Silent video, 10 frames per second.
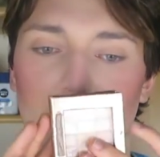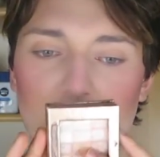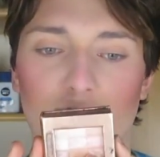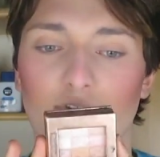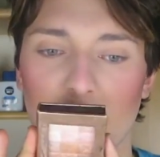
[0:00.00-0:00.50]
like
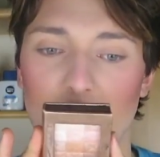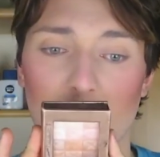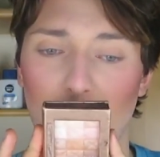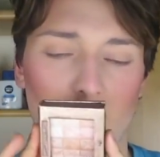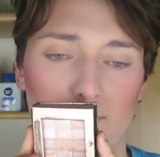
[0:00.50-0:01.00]
it's really
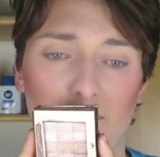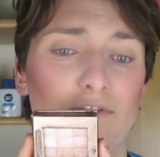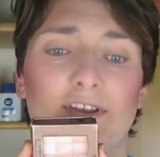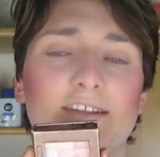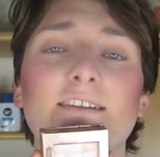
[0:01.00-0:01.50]
easily
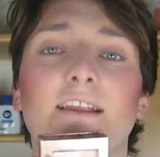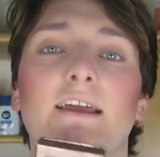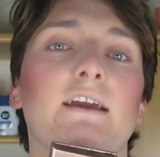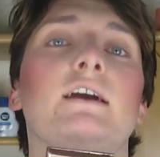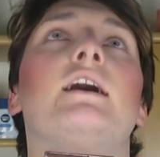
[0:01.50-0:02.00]
portable. This is
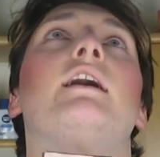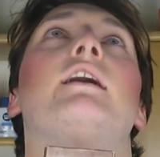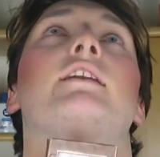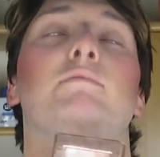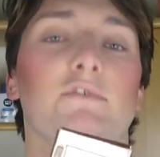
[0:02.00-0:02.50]
like
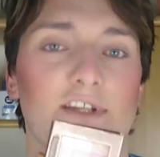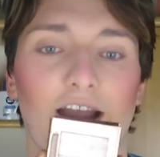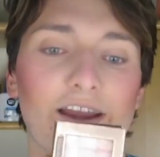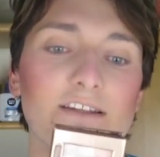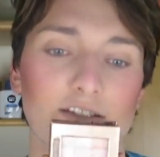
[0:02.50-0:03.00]
the most
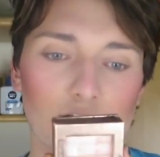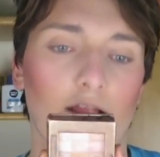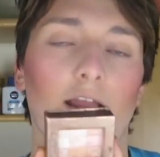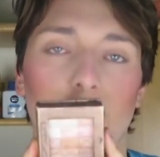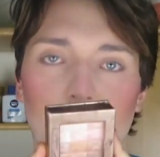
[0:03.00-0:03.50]

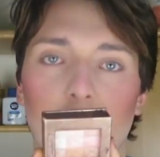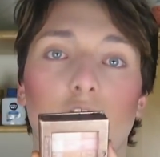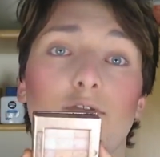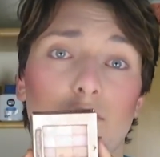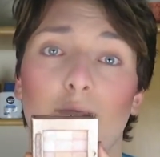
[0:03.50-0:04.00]
ideal
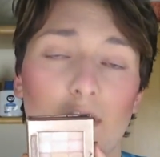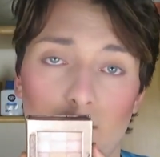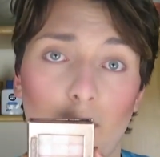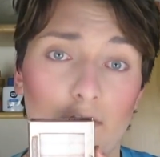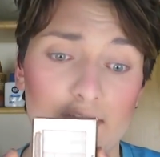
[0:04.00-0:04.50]
highlighter if you're a
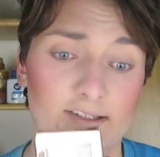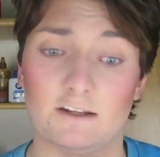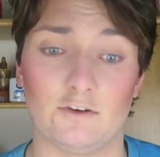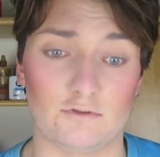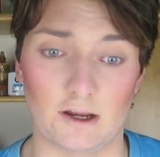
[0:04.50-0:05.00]
makeup artist
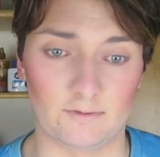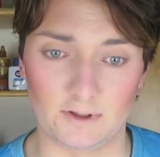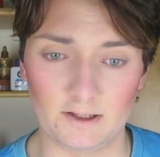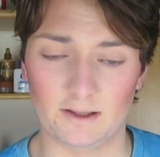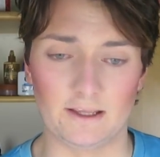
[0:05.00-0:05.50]
and are
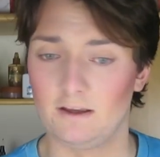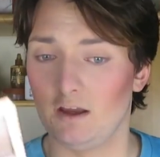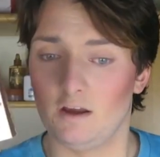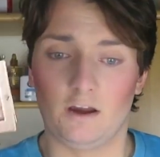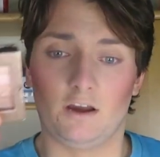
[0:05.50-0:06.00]
traveling. Like
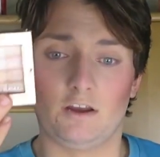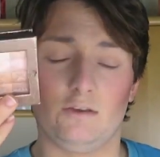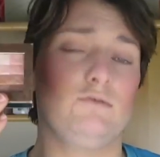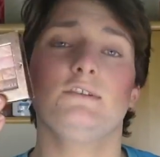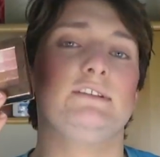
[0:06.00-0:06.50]

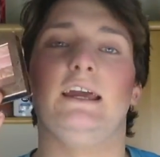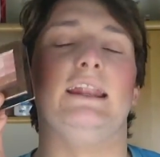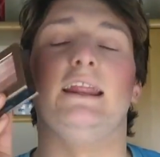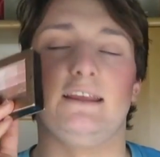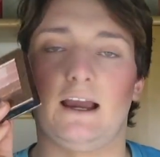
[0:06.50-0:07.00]
you just
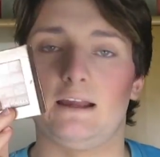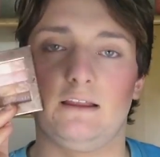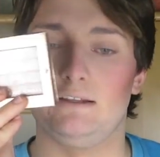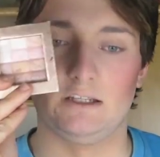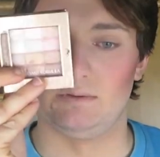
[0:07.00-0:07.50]
get any
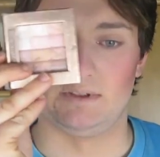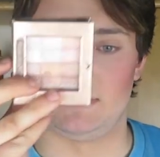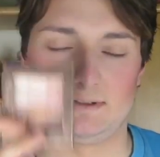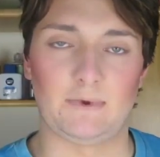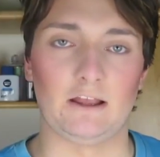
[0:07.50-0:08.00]
highlight done with
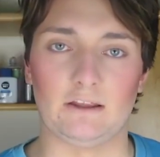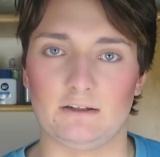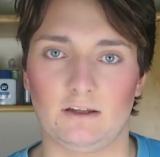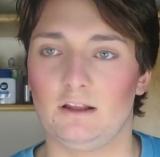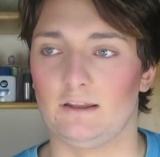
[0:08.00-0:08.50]
this
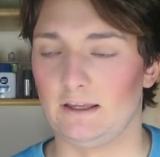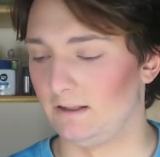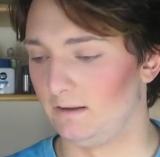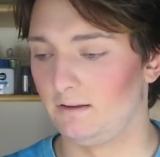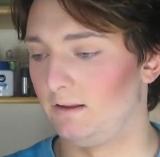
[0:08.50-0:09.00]
palette.
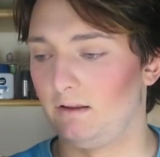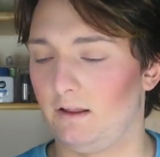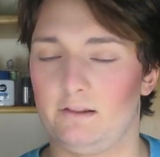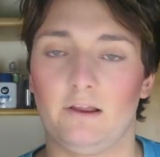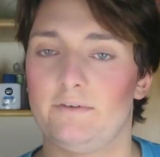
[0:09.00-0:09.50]
Like,
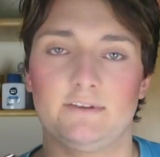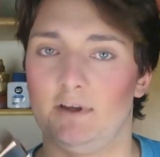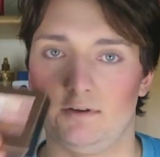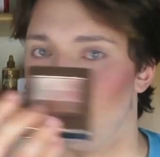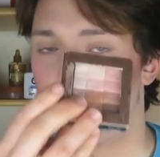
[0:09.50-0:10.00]
love is an
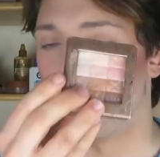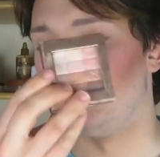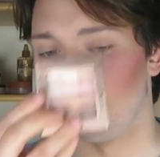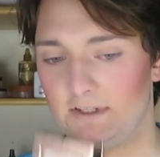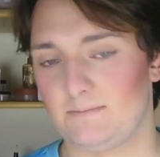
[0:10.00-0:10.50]

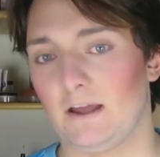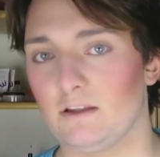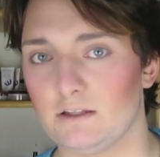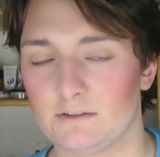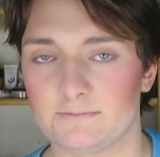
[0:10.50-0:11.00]
understatement with this
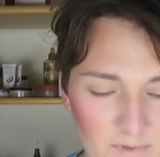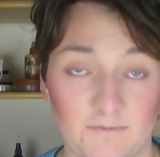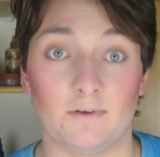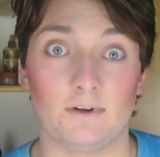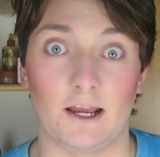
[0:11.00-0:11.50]
palette. My
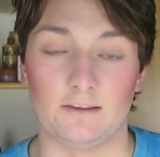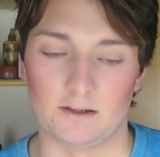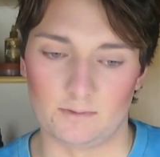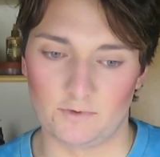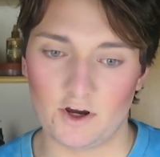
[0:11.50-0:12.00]
favorite
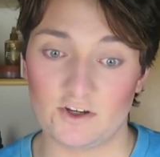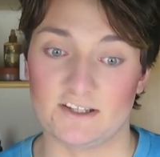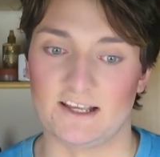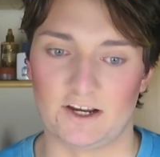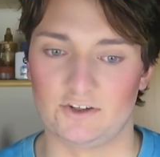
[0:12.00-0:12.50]
highlighting brush
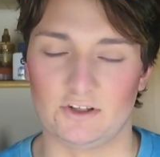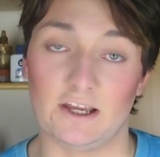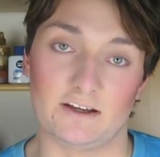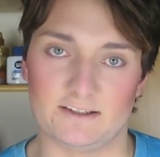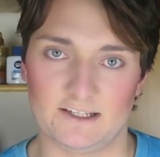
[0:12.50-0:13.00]
is actually
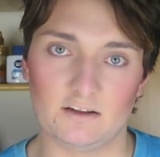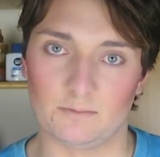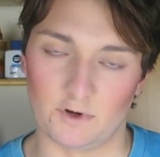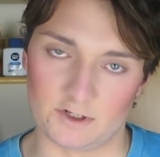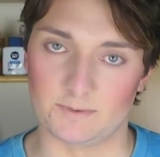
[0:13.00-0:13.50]
a
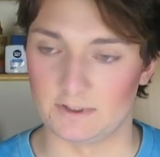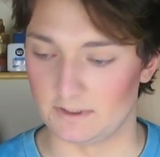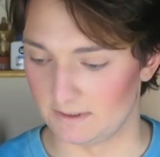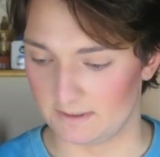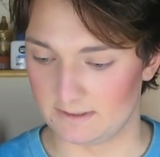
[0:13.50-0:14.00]
concealer brush
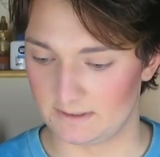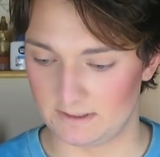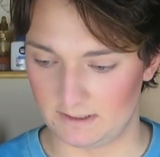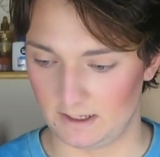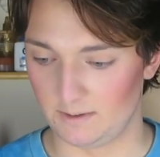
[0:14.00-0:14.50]
because
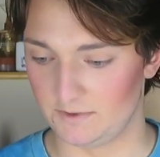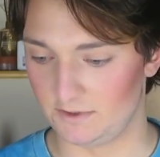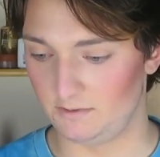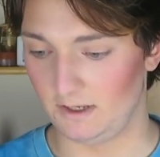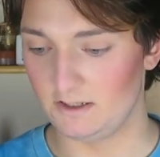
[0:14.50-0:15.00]
I'm
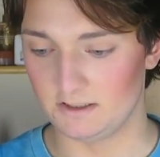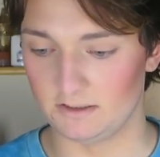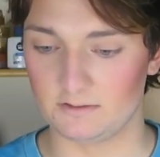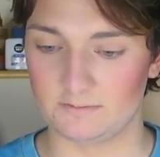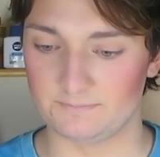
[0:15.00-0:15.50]
just too edgy.